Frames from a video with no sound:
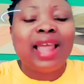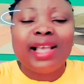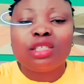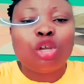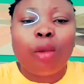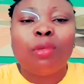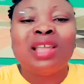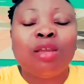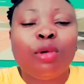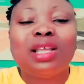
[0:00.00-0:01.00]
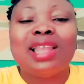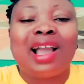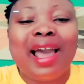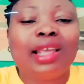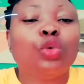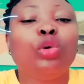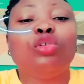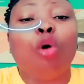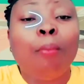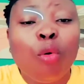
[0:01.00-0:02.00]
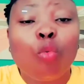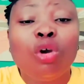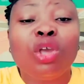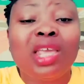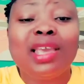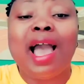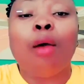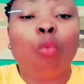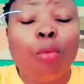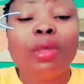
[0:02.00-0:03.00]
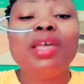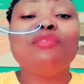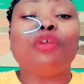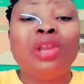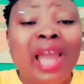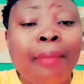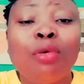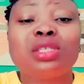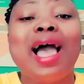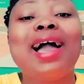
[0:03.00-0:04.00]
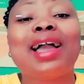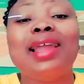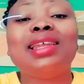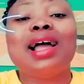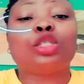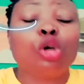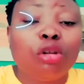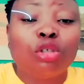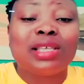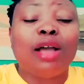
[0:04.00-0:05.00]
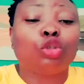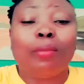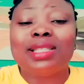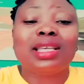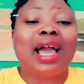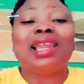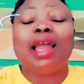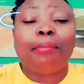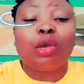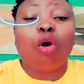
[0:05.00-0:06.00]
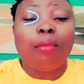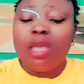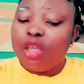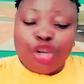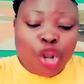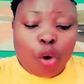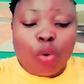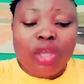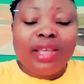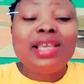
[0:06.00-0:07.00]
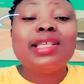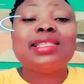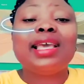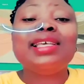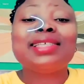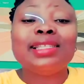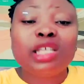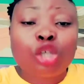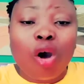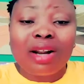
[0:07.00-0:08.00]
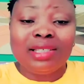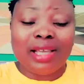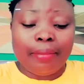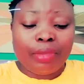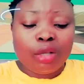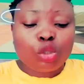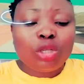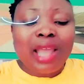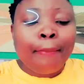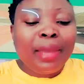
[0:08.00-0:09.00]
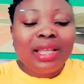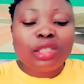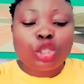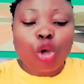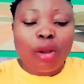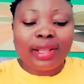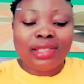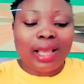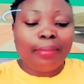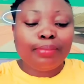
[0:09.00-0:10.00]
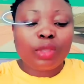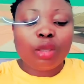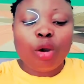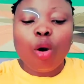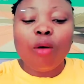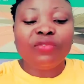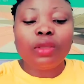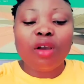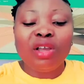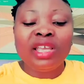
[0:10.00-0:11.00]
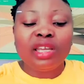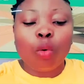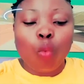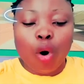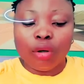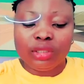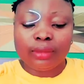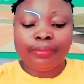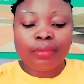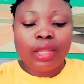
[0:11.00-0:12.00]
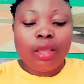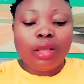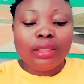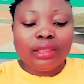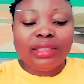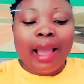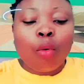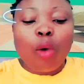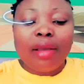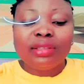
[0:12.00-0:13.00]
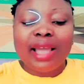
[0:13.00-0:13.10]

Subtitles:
That is not your mother. Your mother that carried you in her womb for 9 months. How can it not turn automatically now become? No, is a discourager. So there are many discouragers in the world that will